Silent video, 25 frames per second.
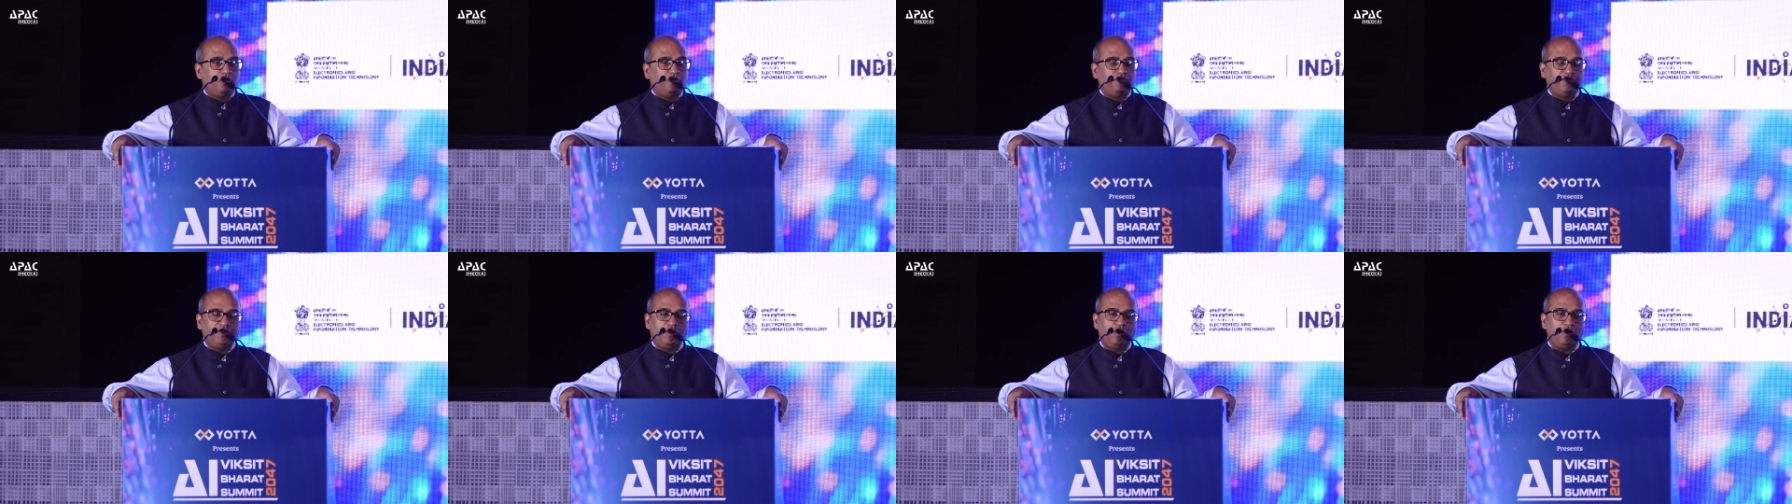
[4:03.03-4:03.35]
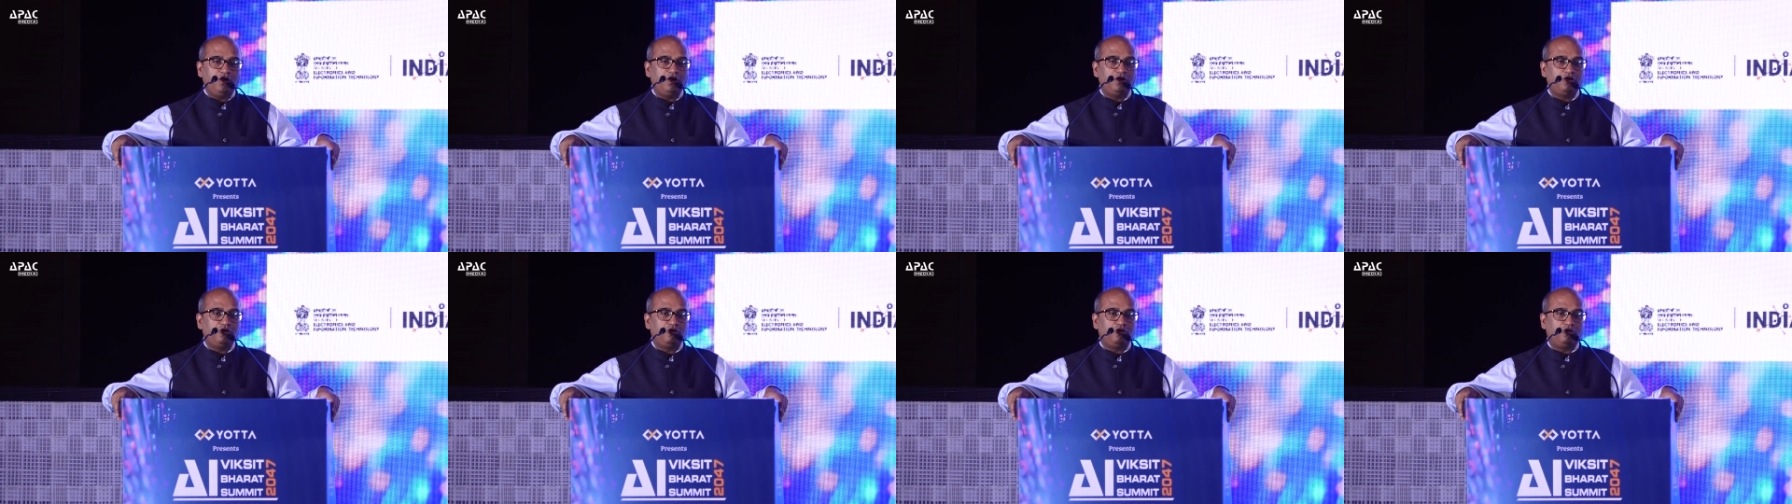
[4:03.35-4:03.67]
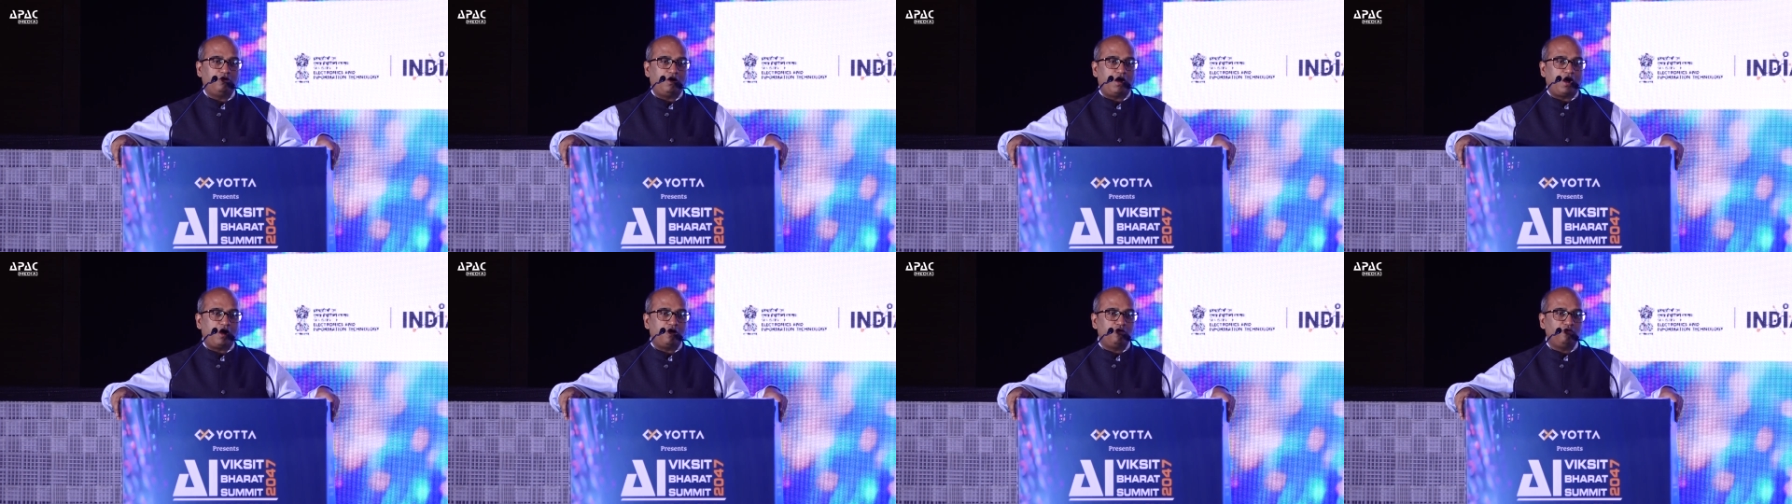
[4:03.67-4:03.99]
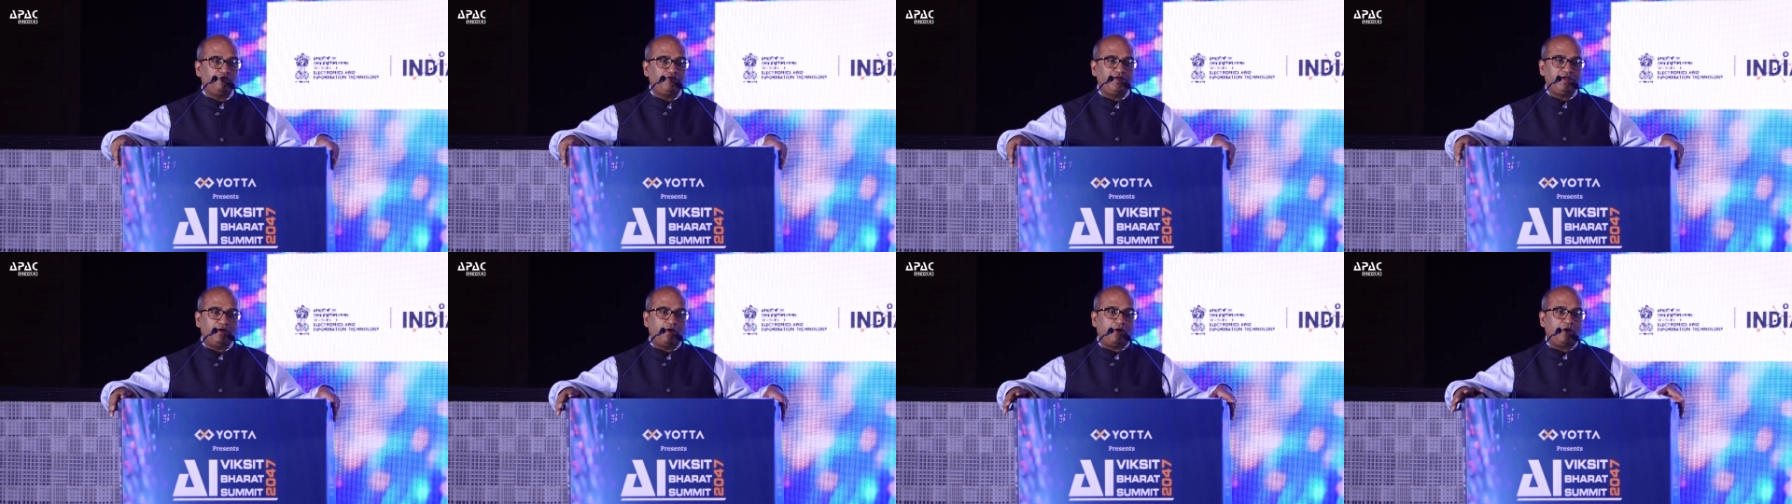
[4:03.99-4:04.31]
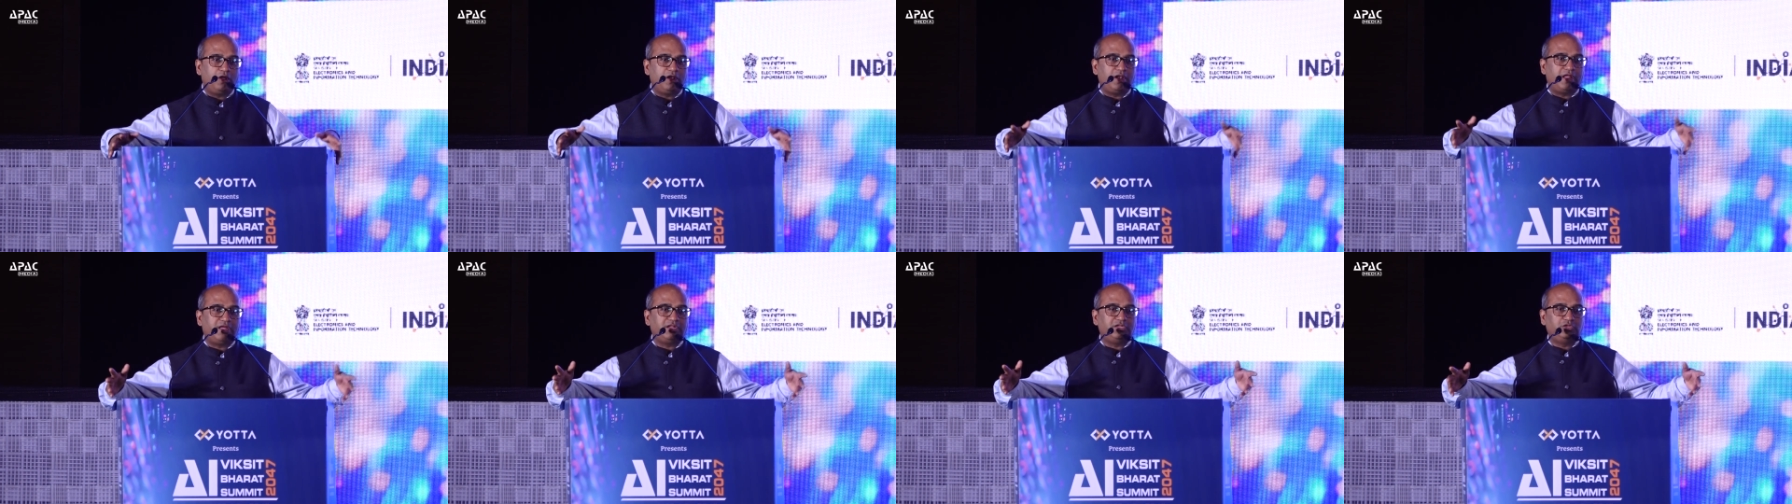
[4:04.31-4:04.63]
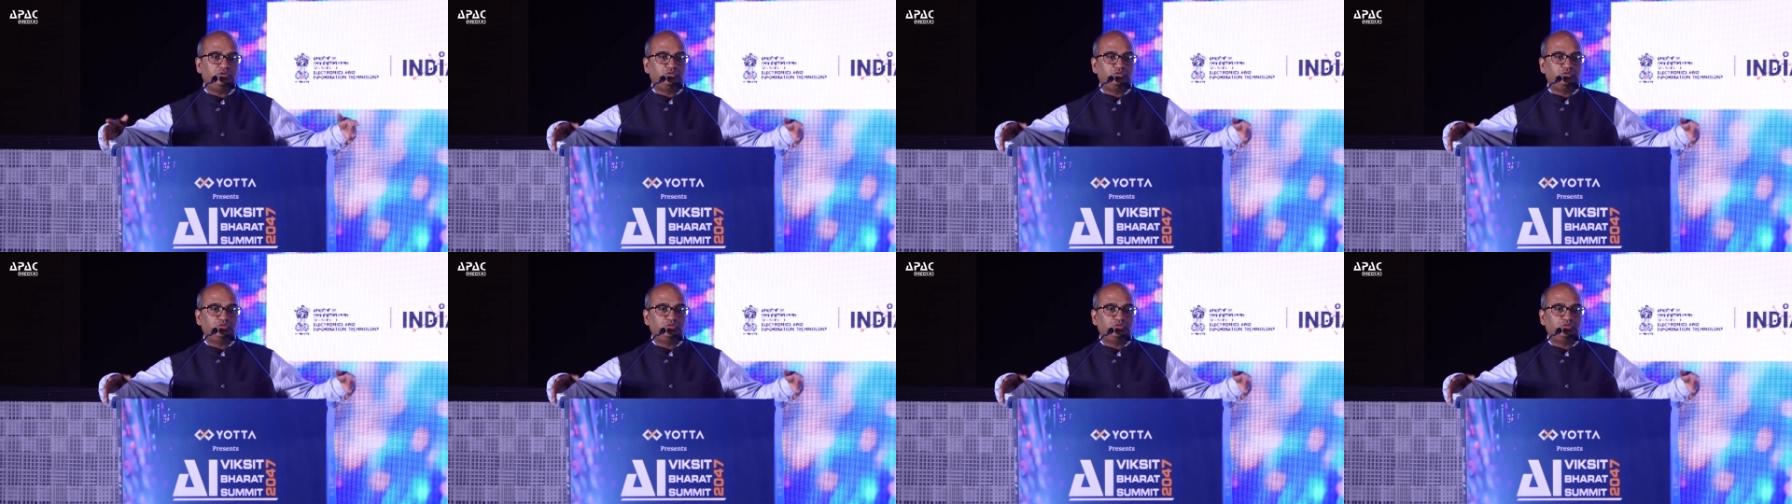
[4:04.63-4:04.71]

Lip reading: We all know how we all are